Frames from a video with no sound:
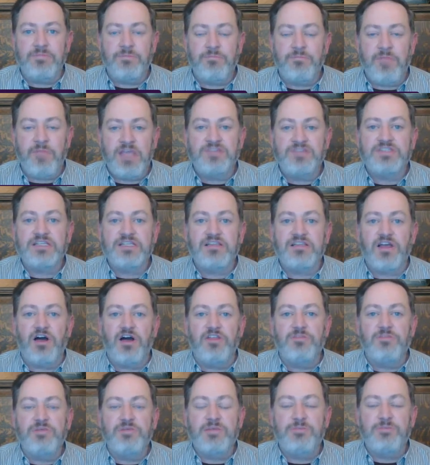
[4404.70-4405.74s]
Basically,
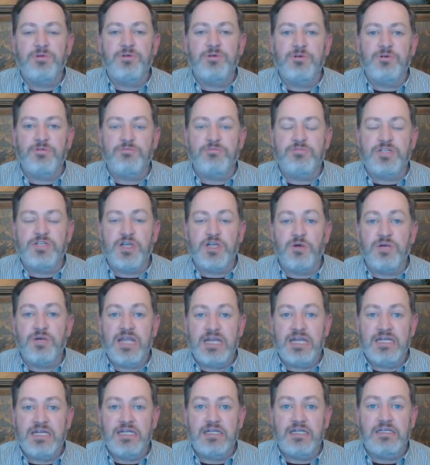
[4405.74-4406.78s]
all the people who
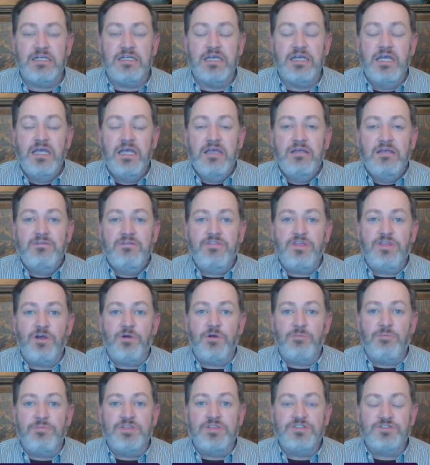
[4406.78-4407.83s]
donated
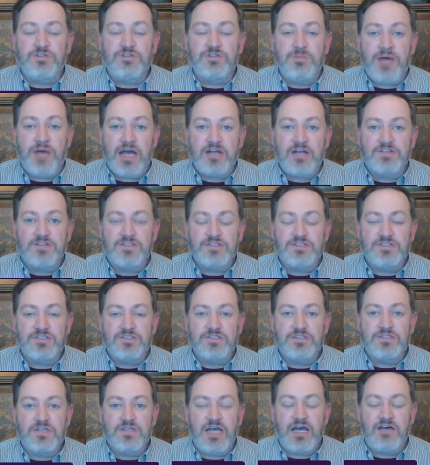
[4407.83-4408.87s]
their mystery
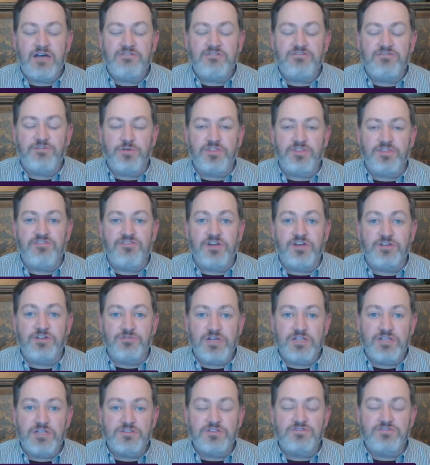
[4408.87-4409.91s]
boxes for the
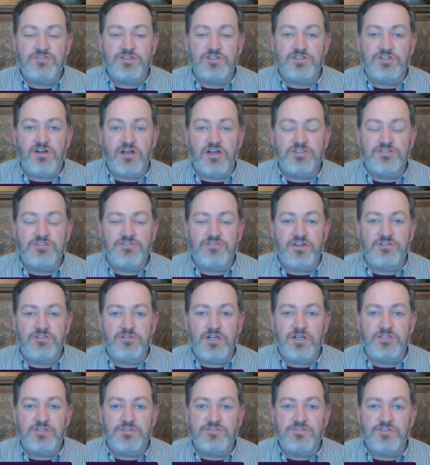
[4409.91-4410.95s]
fundraiser, for Dawn's
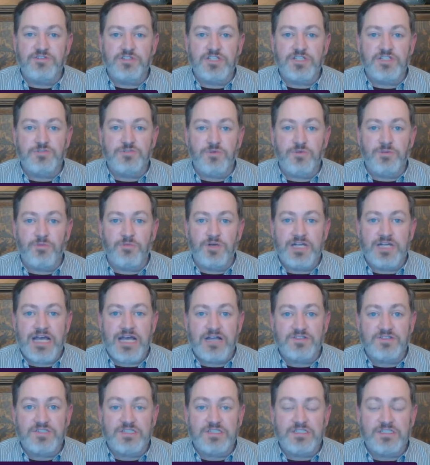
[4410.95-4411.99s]
fundraiser for Just One More
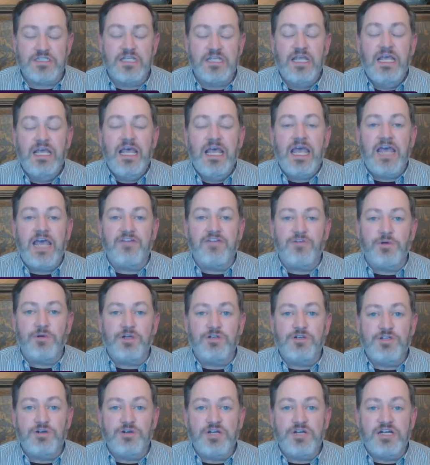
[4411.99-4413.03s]
Dachshund.
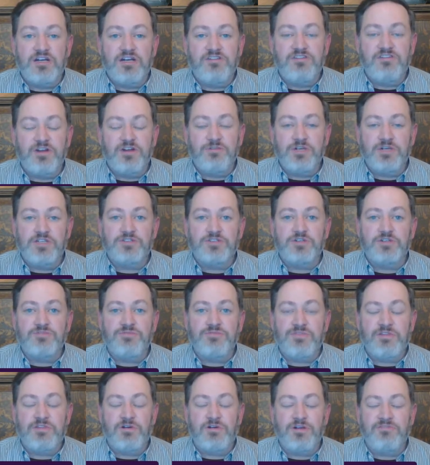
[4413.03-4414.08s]
Everyone who donated a
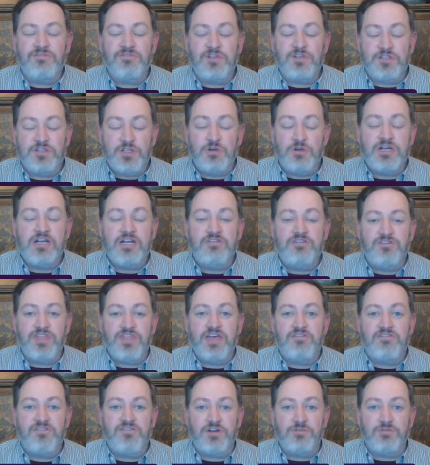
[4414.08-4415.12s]
fundraiser or donated for
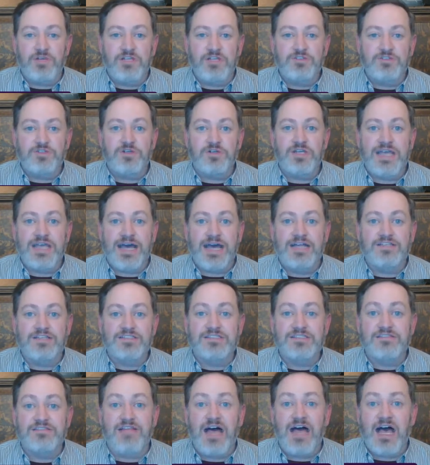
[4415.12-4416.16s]
that fundraiser got a
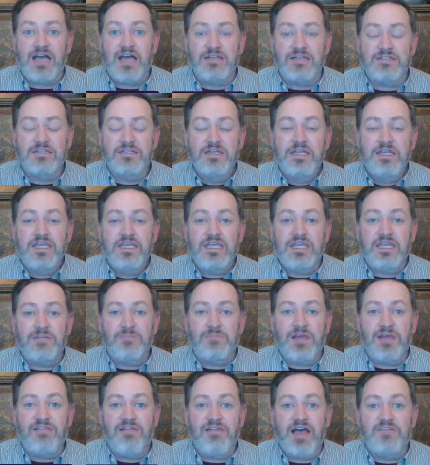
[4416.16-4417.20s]
slot
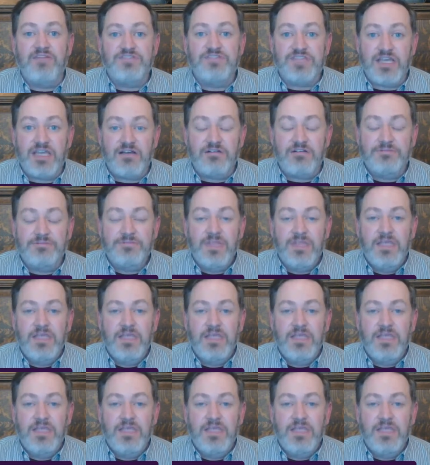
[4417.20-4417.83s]
in my live sale.